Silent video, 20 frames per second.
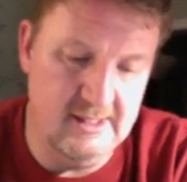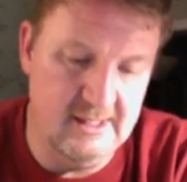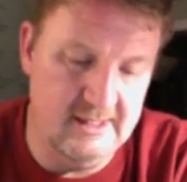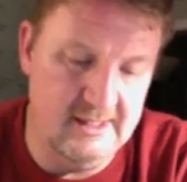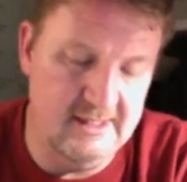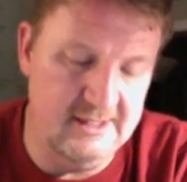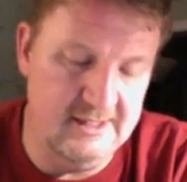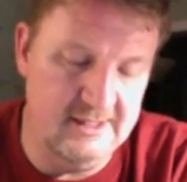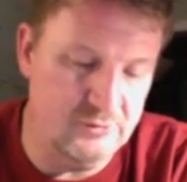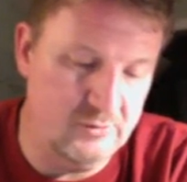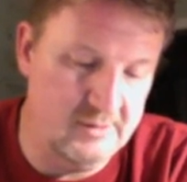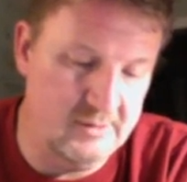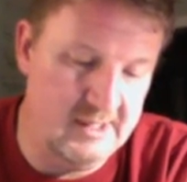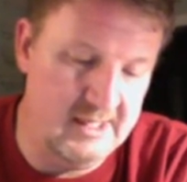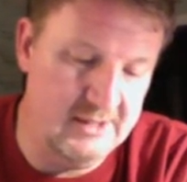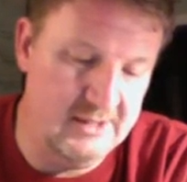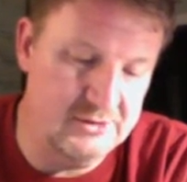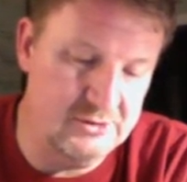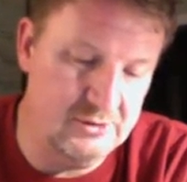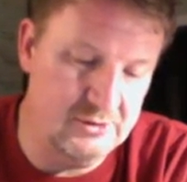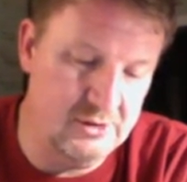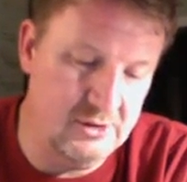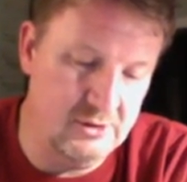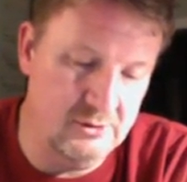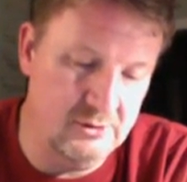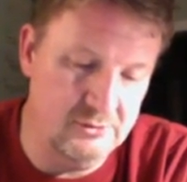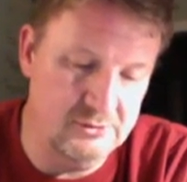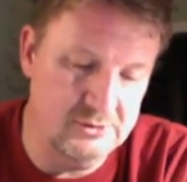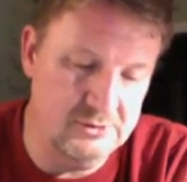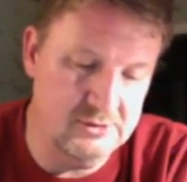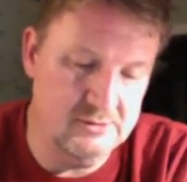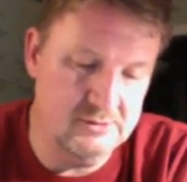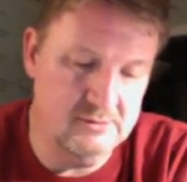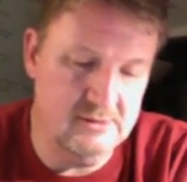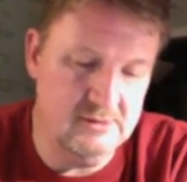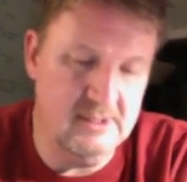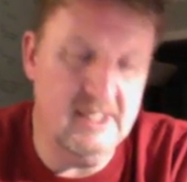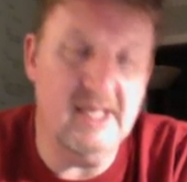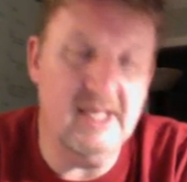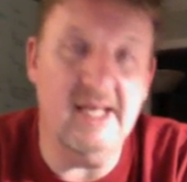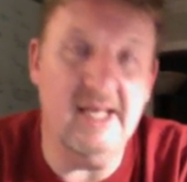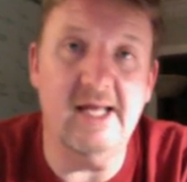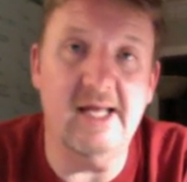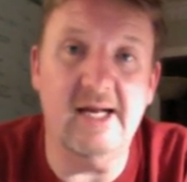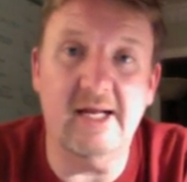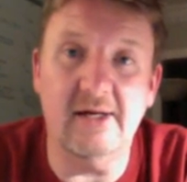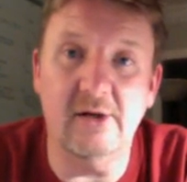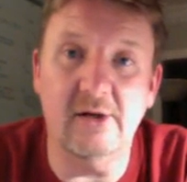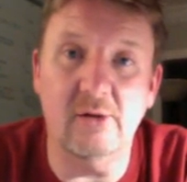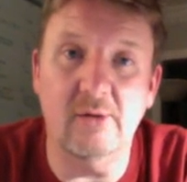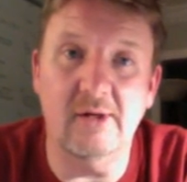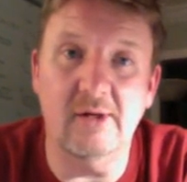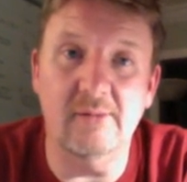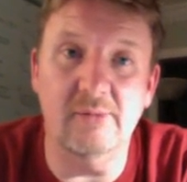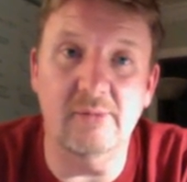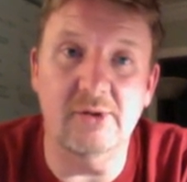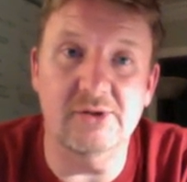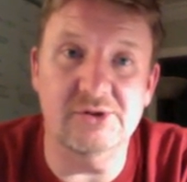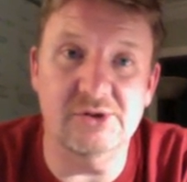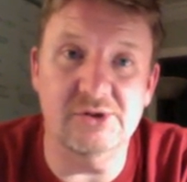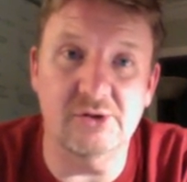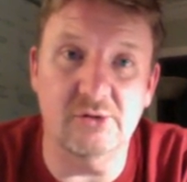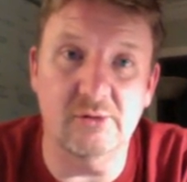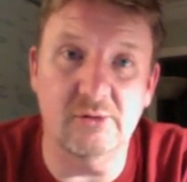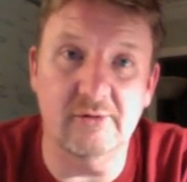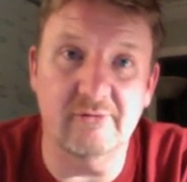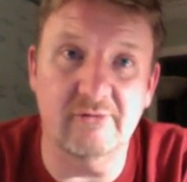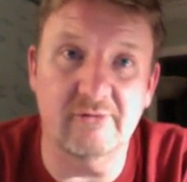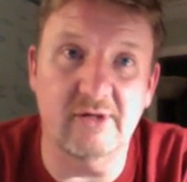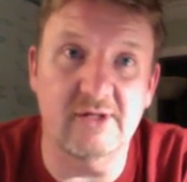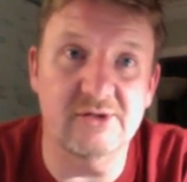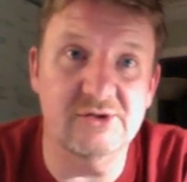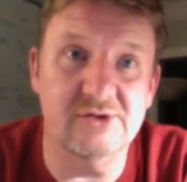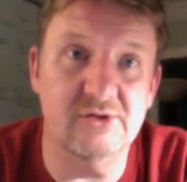And that's where my answer goes. And I can go ahead and put a 0 in front.